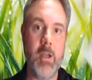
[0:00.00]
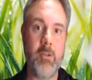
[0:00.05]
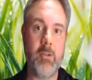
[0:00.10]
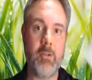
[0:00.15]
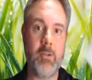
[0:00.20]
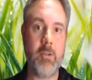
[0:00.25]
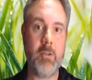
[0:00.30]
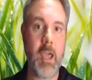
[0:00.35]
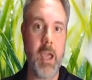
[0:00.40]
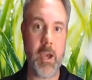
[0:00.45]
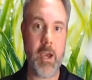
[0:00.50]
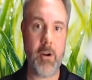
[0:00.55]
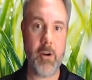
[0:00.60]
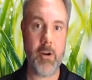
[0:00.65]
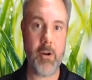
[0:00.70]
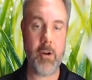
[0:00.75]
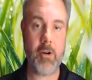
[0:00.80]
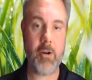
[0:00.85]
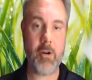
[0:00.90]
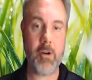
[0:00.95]

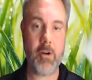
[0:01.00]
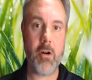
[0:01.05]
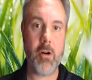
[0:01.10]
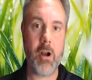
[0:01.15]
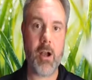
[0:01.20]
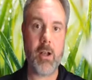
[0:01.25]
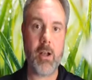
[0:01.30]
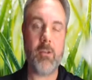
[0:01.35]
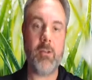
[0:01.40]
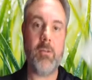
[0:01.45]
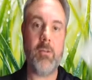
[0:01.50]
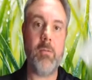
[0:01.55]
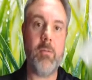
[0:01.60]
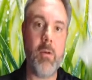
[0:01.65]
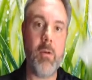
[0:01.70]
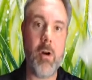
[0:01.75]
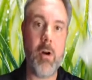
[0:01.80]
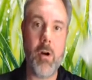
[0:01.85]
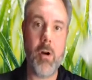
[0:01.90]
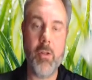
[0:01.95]
scattered
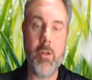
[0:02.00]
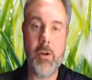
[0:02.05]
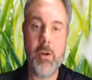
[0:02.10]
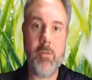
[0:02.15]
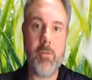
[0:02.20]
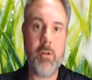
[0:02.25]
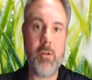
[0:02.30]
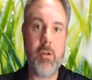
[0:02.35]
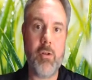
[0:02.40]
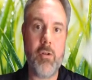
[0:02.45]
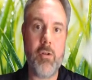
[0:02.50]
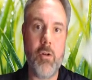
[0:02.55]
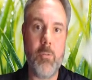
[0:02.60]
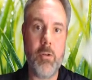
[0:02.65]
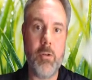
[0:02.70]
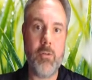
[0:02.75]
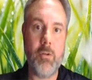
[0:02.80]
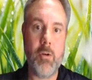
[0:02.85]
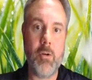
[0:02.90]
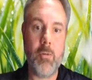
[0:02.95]
across all the different
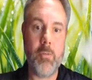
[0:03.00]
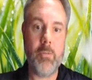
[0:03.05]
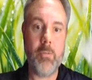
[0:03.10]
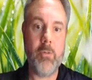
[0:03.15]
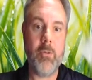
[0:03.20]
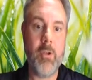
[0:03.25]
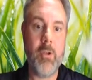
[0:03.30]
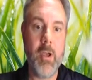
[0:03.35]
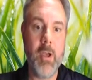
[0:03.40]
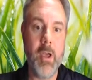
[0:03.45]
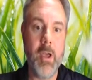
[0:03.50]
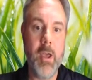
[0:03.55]
chromosomes.